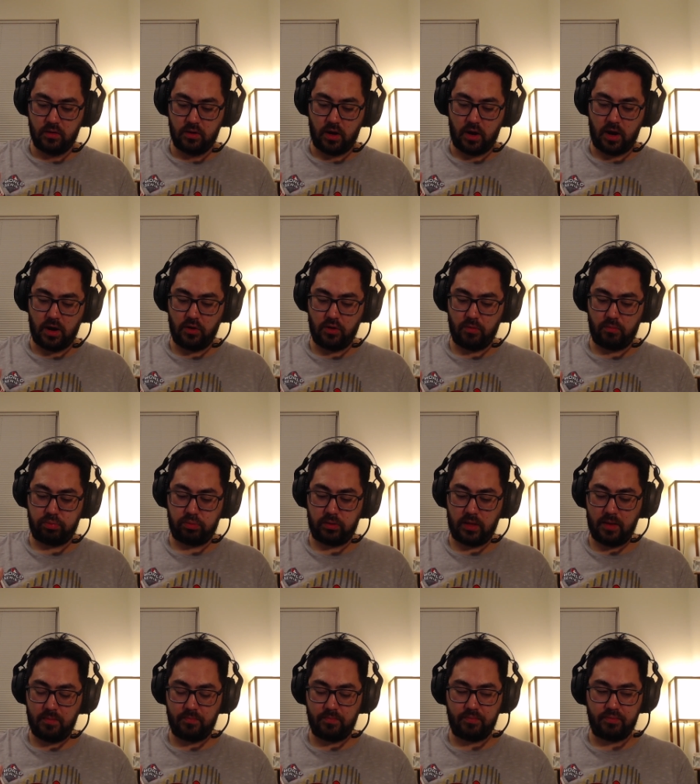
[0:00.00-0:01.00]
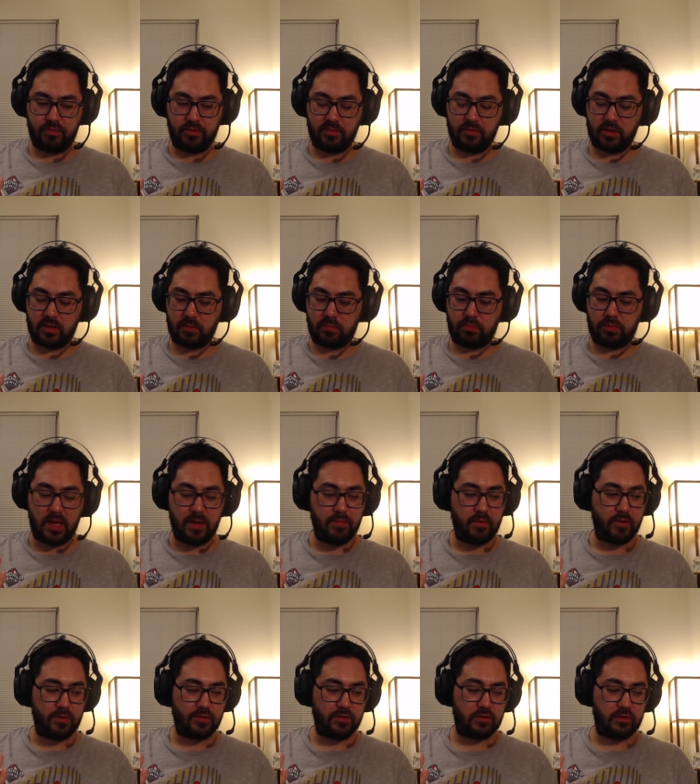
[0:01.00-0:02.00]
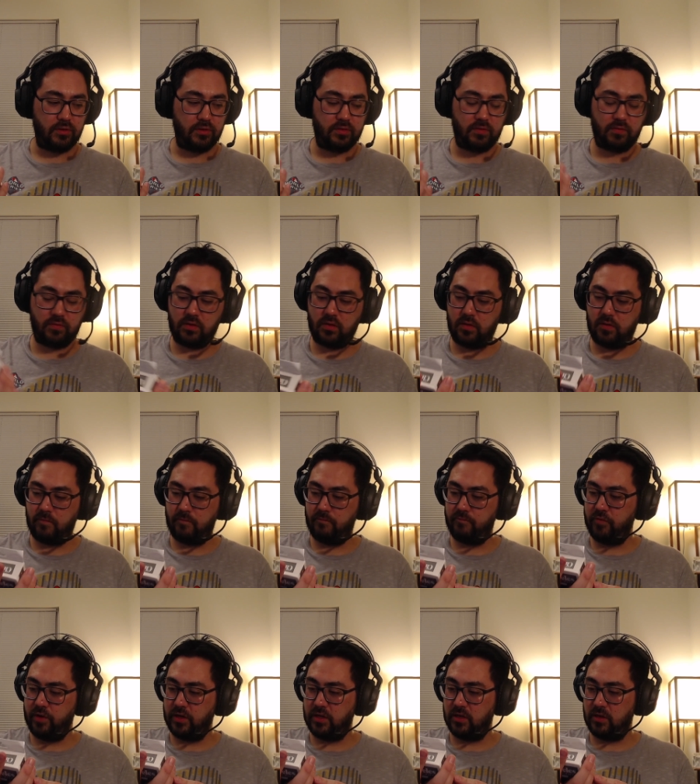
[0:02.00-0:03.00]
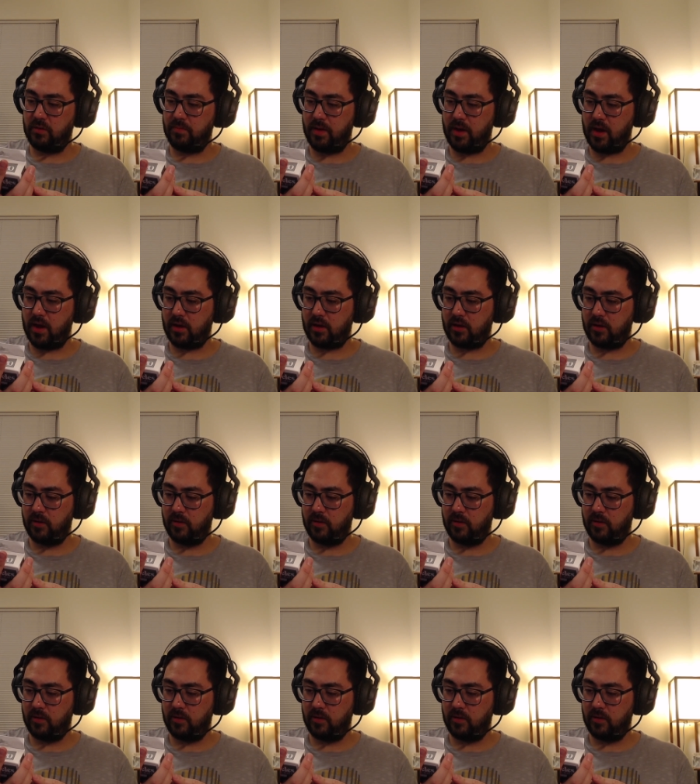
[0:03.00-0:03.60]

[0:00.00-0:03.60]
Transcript: know the playbook is exclusive to the retail pack.